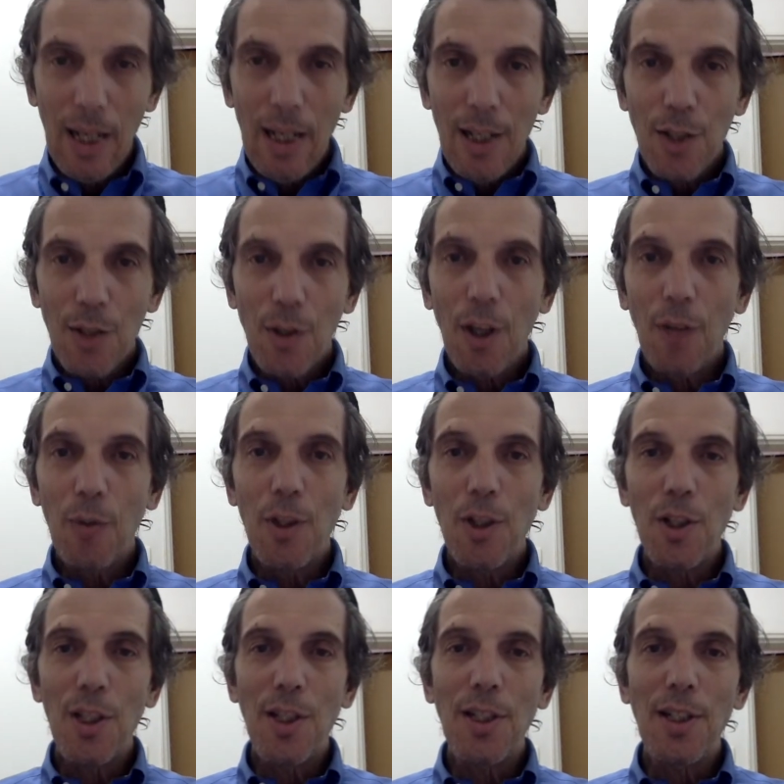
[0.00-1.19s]
So in other words, you
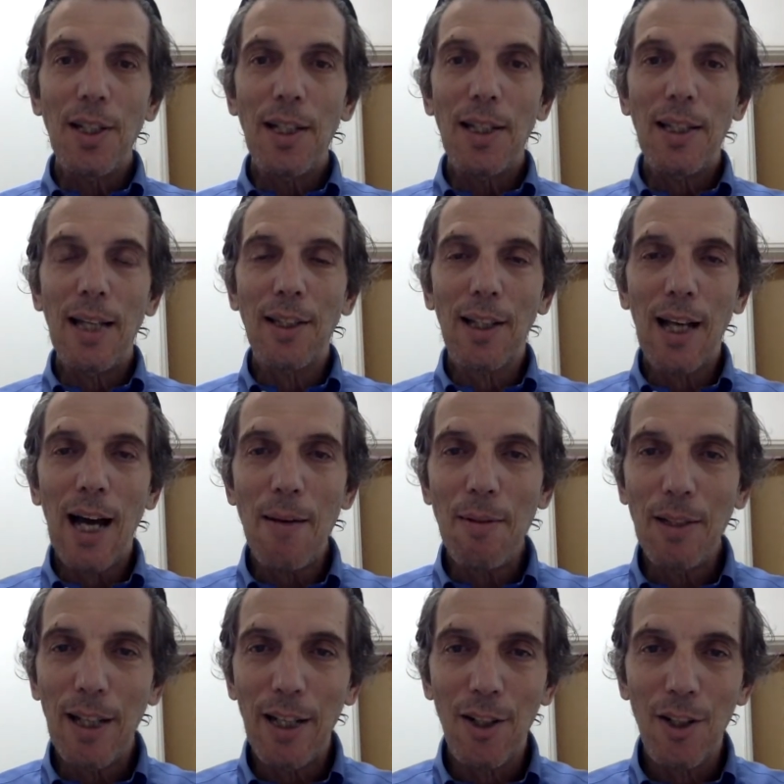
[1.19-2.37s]
can see that, that the
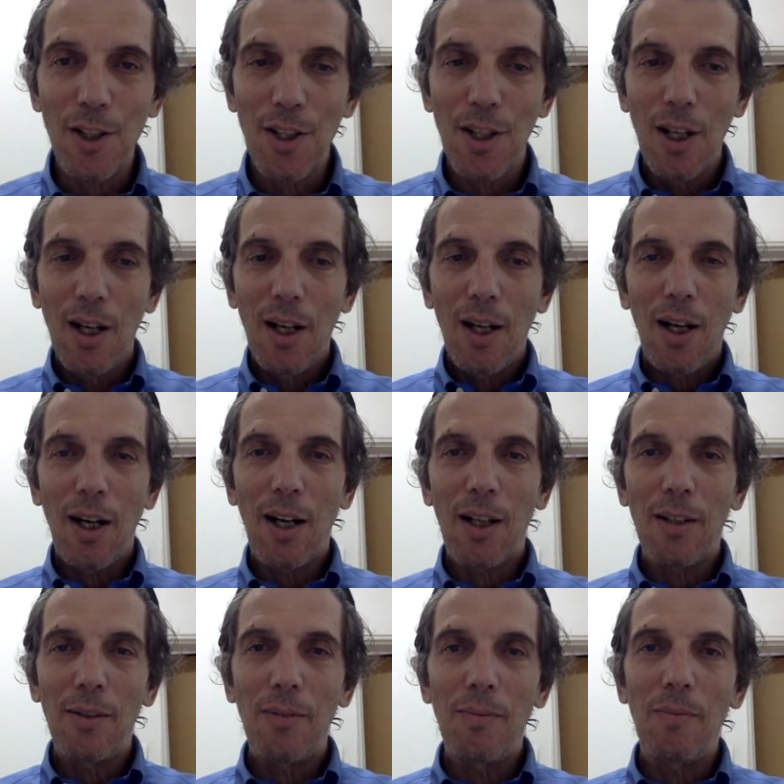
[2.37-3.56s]
commentators
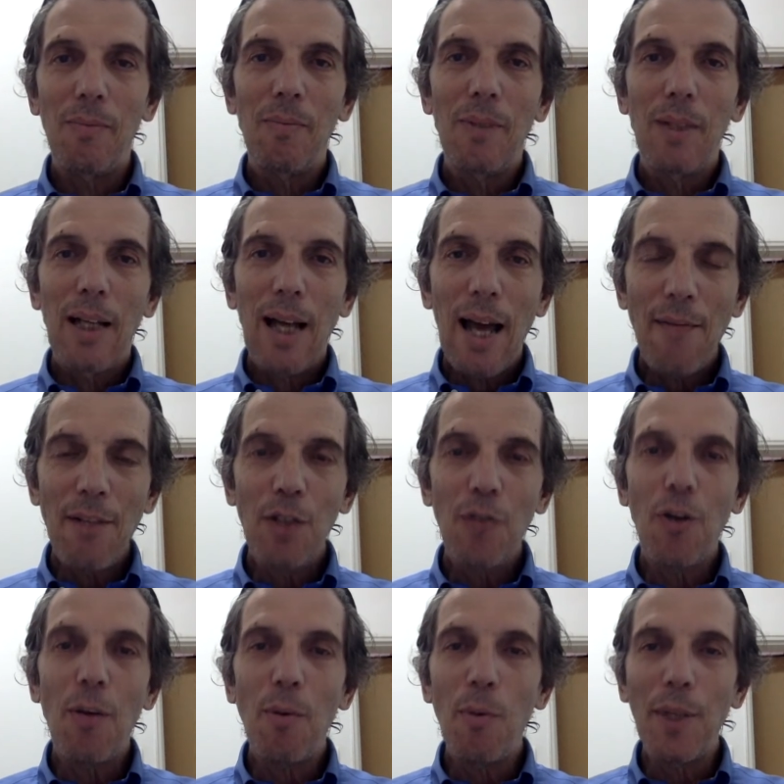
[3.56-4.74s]
are having
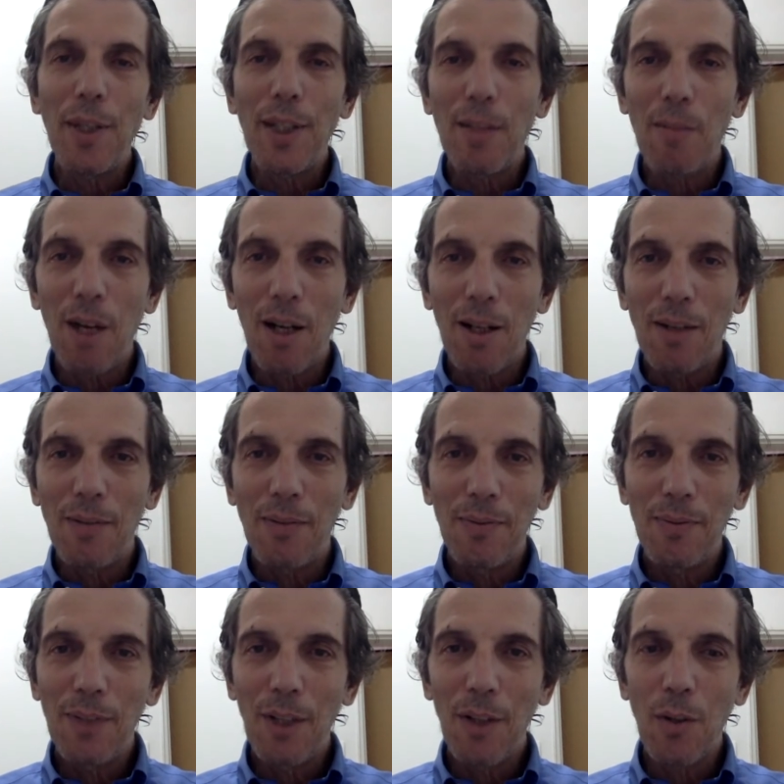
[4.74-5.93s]
trouble with the Gemara.
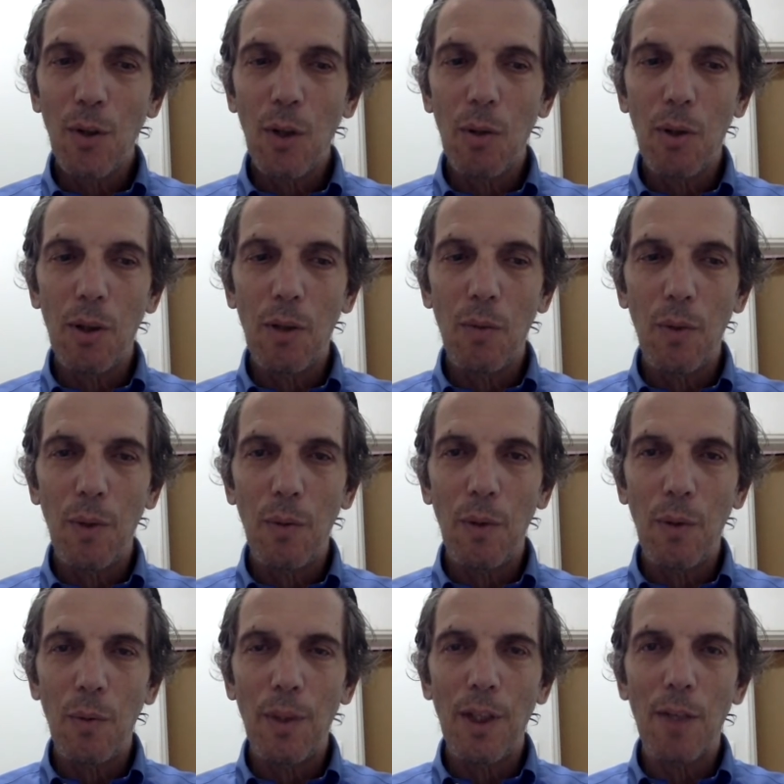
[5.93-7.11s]
You know, the, with,
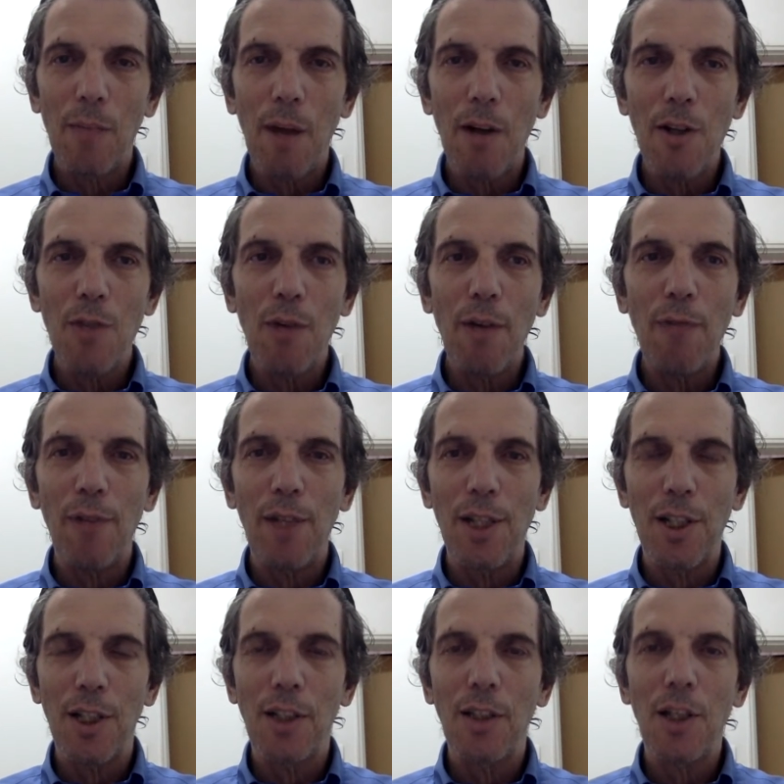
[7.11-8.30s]
with the Gemara's reference,
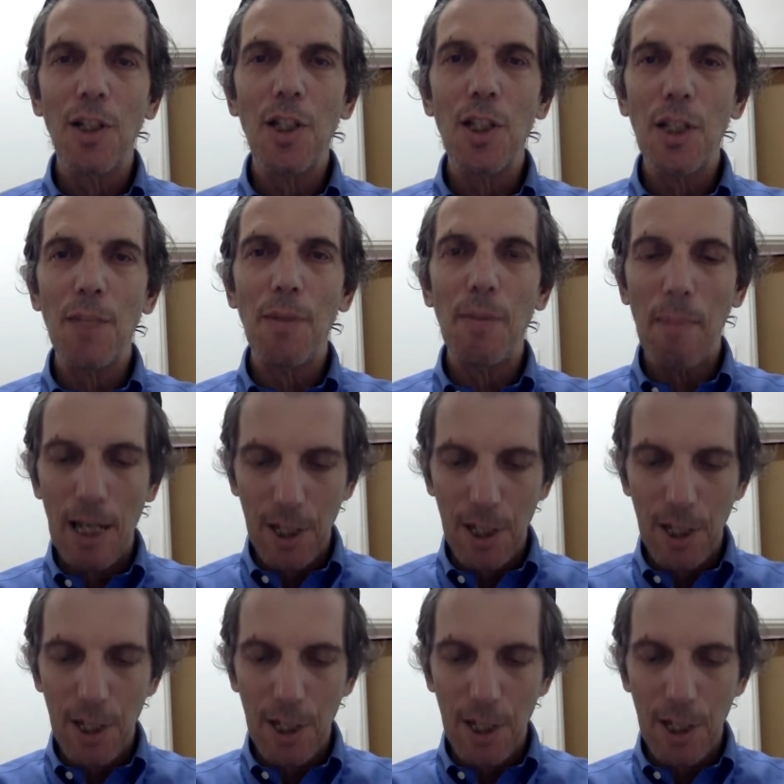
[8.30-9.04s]
it doesn't seem to make